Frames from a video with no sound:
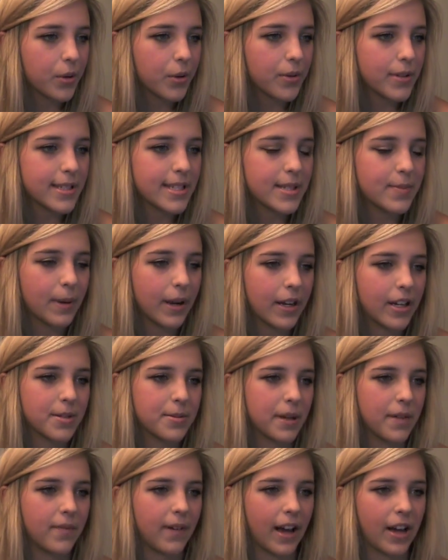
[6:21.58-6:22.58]

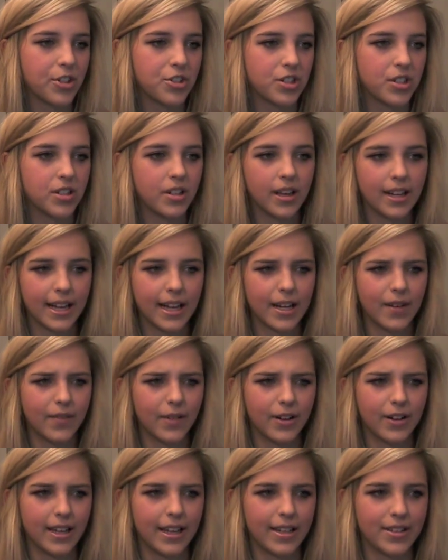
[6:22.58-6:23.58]
inspires my fashion? I kind of
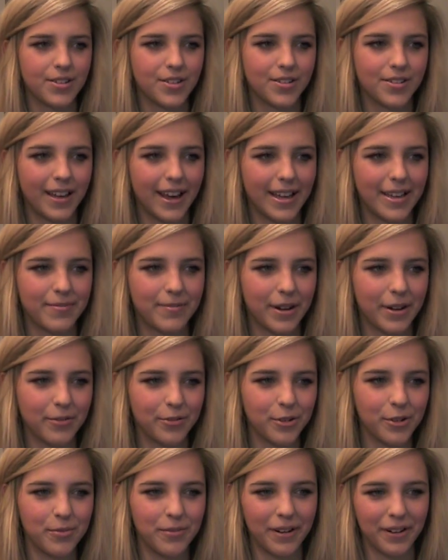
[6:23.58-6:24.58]
already answered that in my
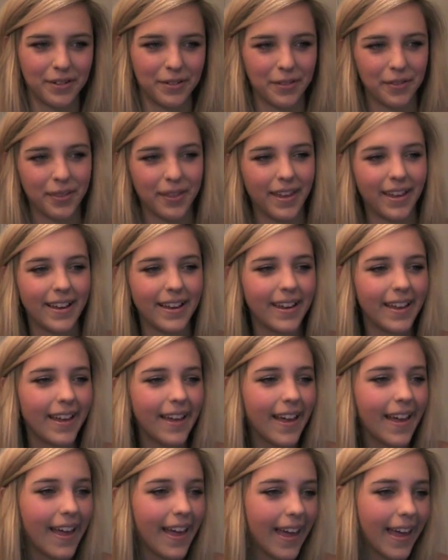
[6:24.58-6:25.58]
role model thing.
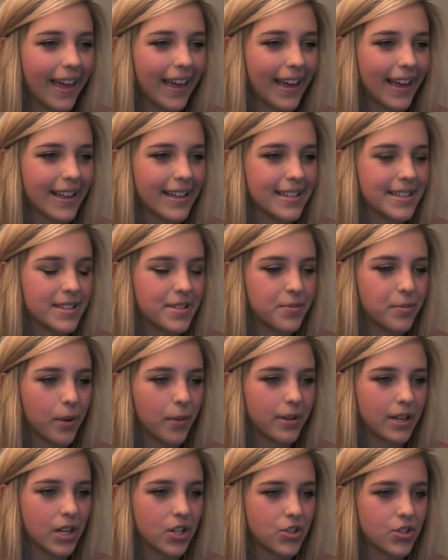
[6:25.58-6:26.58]
And
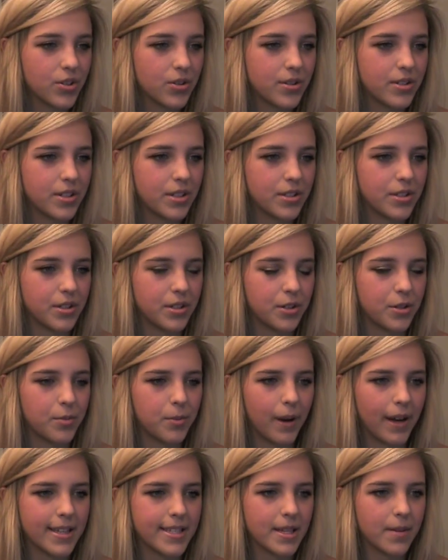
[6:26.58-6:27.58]
what would I choose to do?
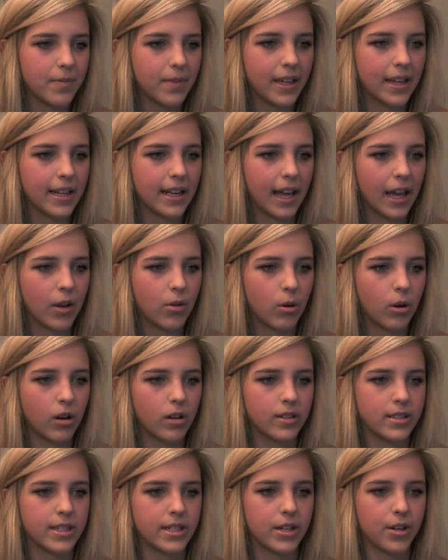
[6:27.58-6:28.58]
Buy something in high
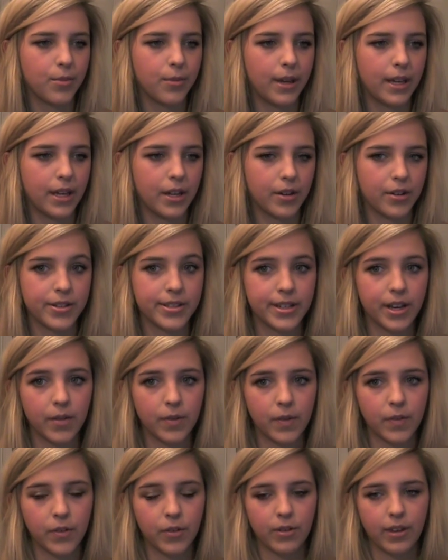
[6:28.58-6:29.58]
quality or make it
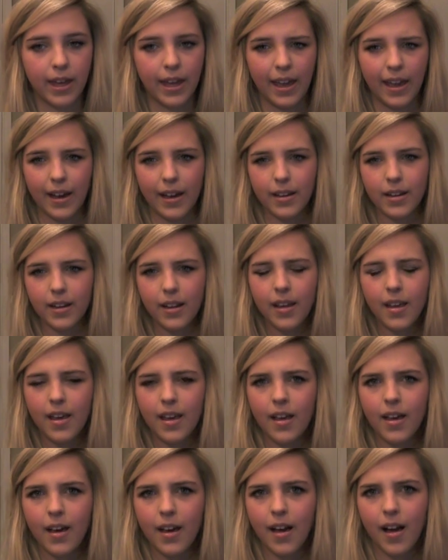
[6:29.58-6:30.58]
yourself if you can?
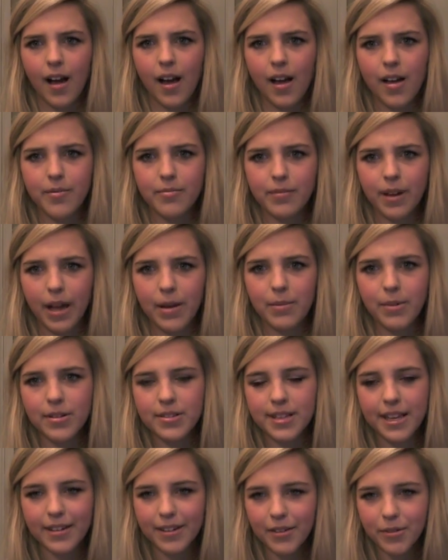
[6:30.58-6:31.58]
I
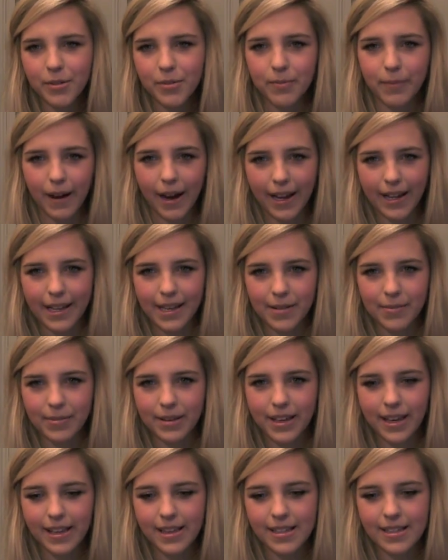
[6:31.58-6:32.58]
most likely would buy it
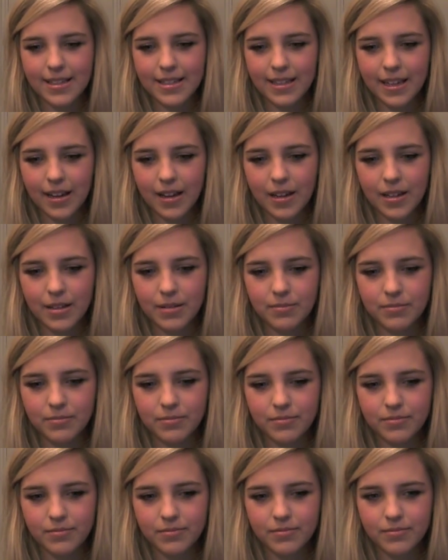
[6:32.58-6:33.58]
because,
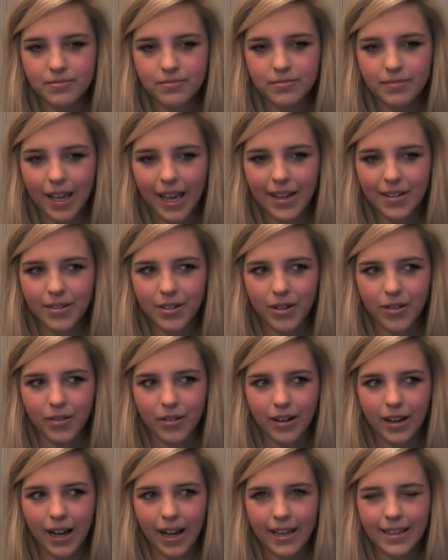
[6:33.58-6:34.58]
I don't
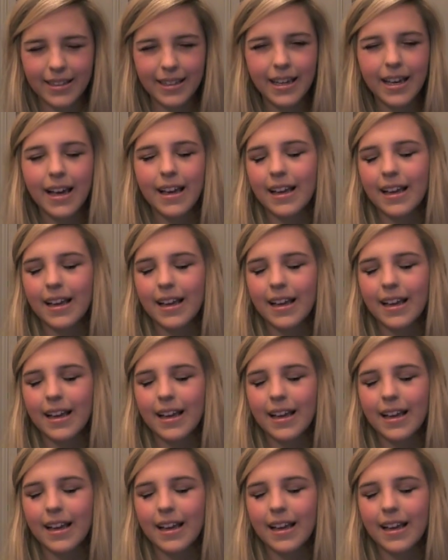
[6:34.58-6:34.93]
know, I'm